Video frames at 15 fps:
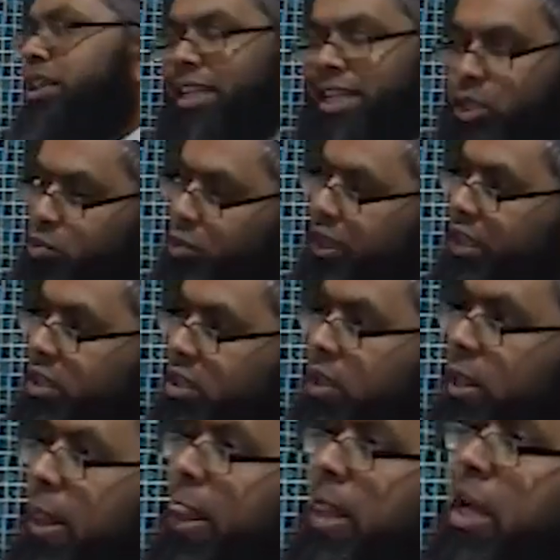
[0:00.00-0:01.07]
That's what it is.
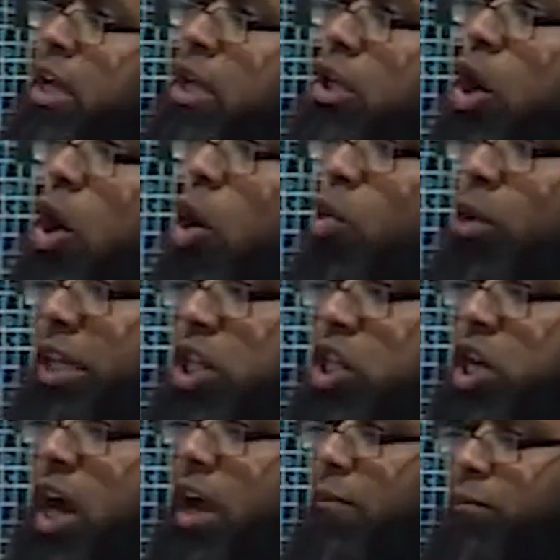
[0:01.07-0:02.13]
The only
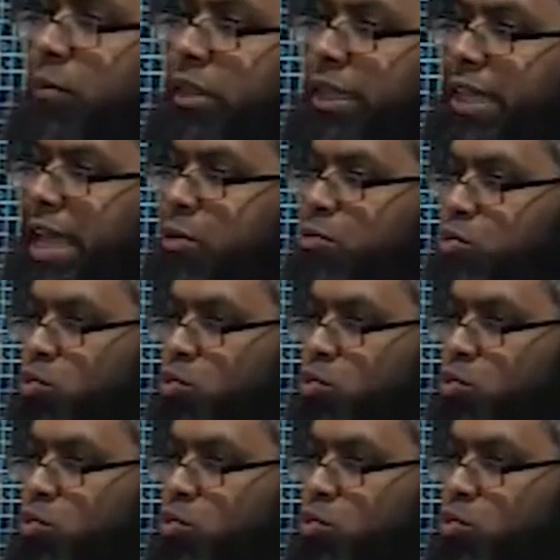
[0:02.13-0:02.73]
time they